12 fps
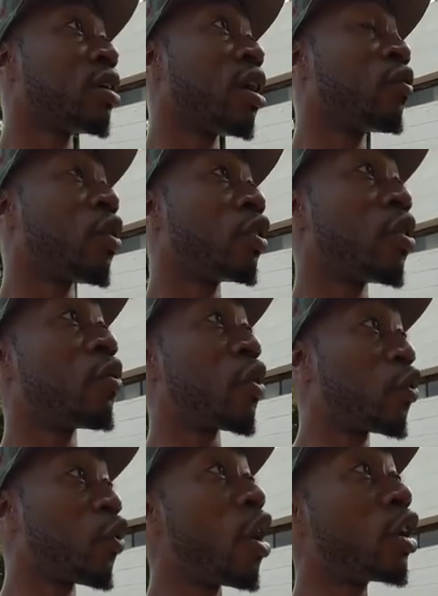if a
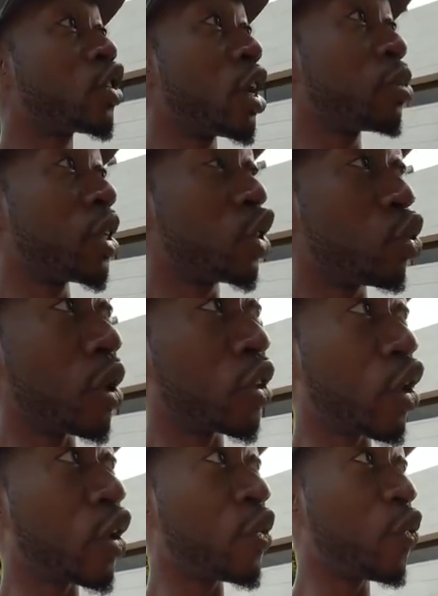frog jumps into a
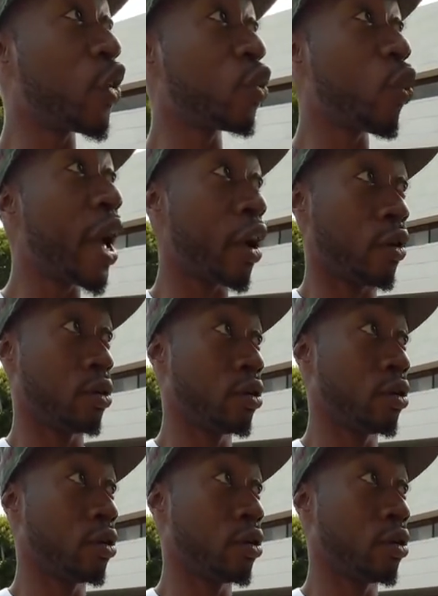30-foot well